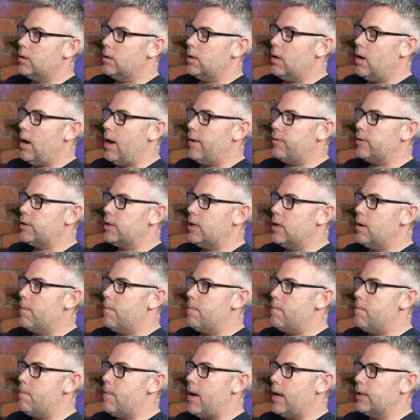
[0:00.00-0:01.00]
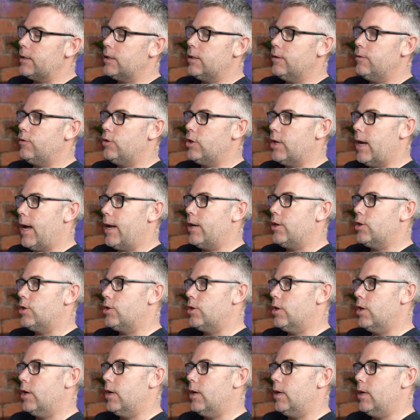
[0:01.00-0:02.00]
I've seen a massive change,
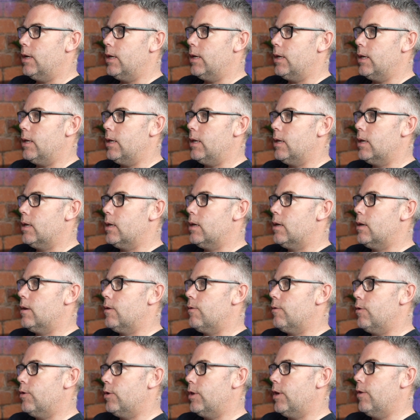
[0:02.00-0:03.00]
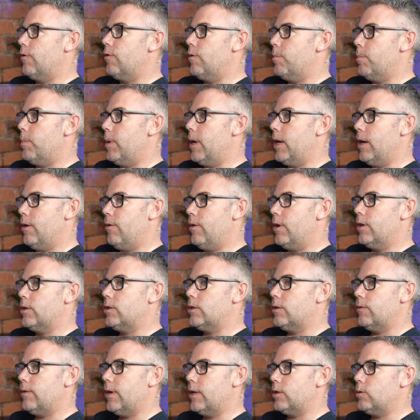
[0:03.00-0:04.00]
certainly through different
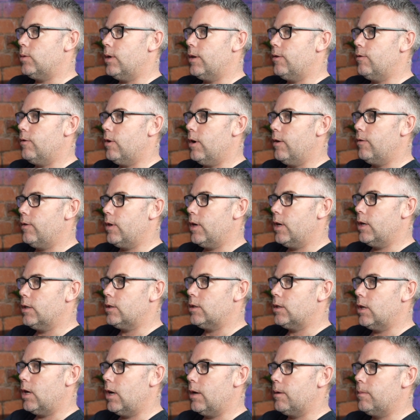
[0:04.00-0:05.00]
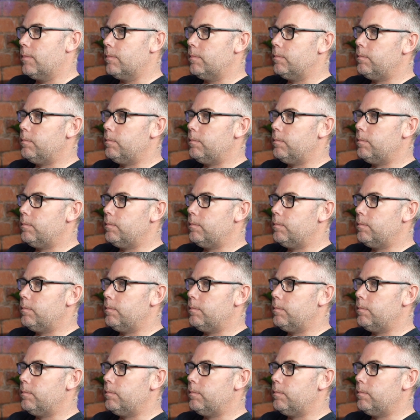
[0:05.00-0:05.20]
periods of that 25 years. So,